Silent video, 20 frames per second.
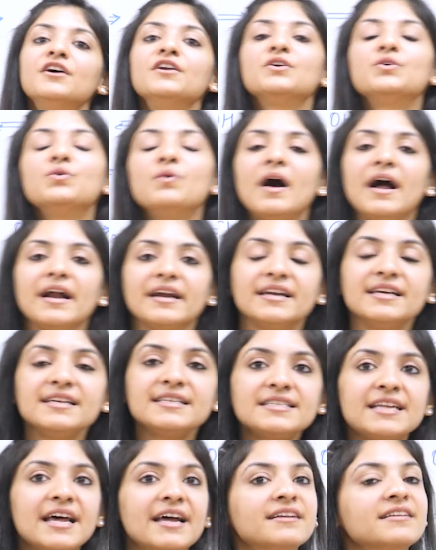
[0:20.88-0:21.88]
To
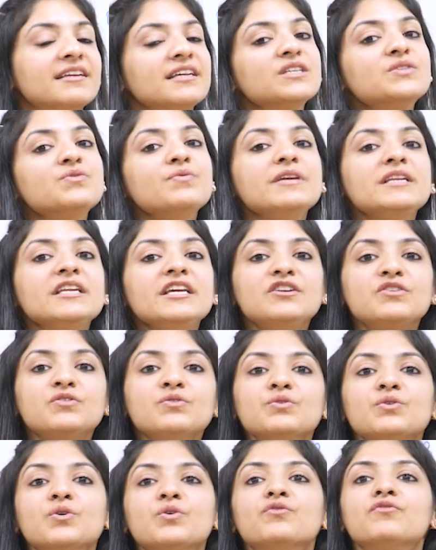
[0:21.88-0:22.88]
understand this, we need to
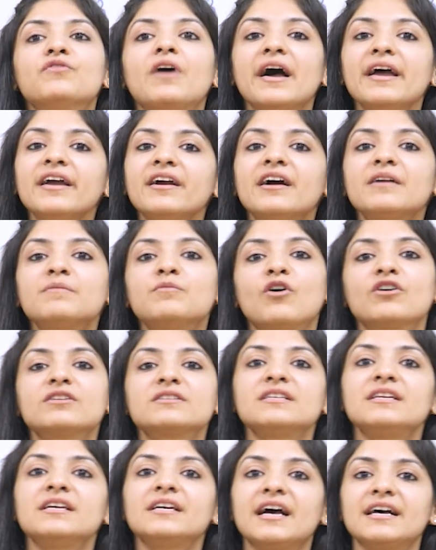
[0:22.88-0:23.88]
know why
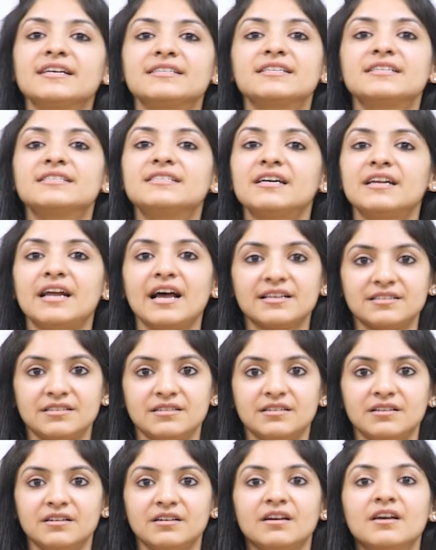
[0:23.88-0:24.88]
carboxylic acids are
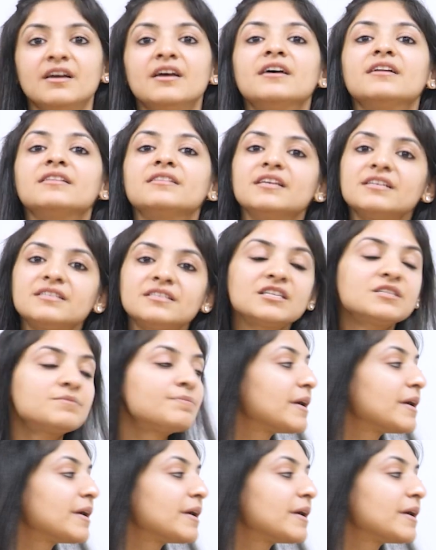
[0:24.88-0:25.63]
acidic. This is